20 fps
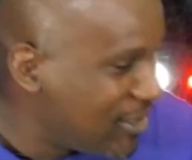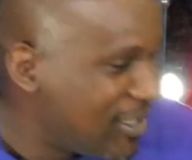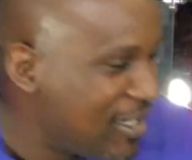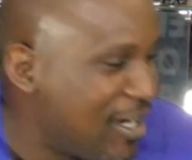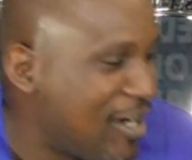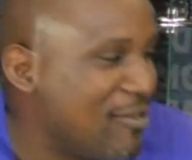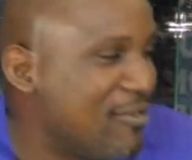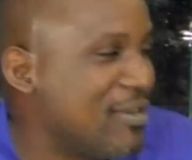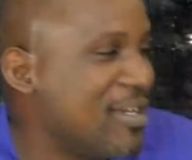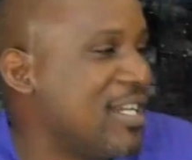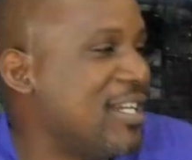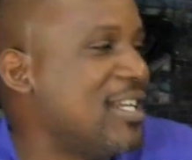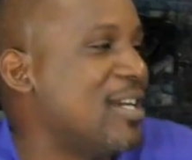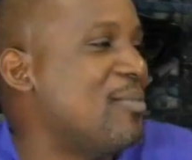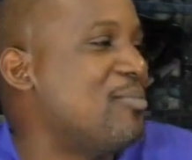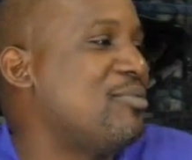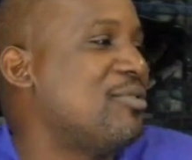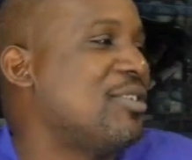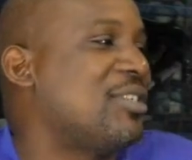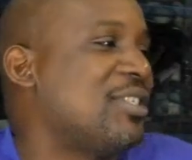I really
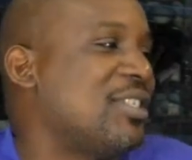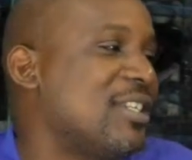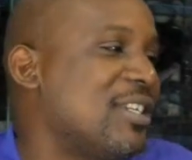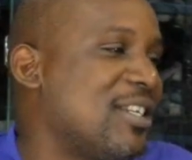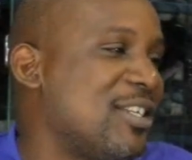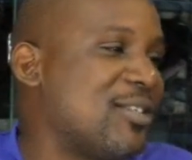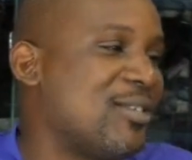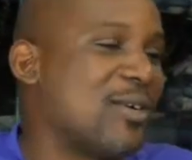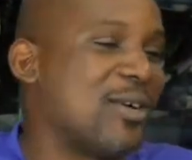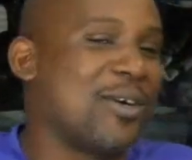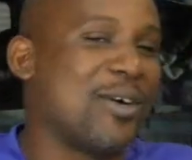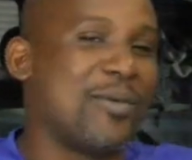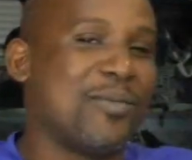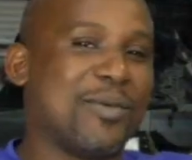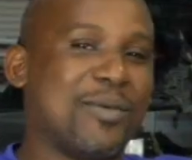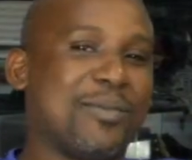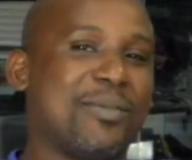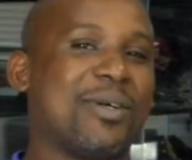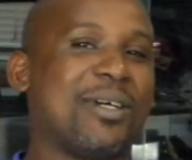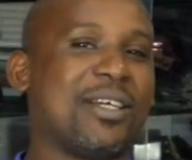appreciate you
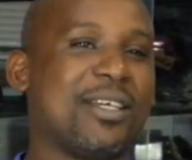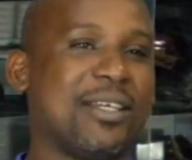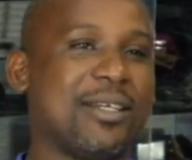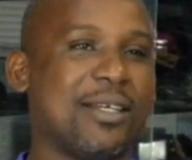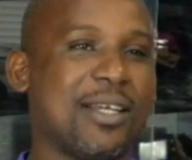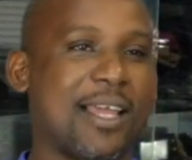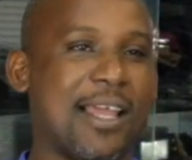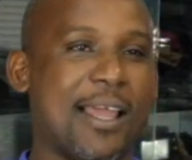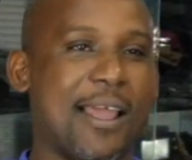coming by.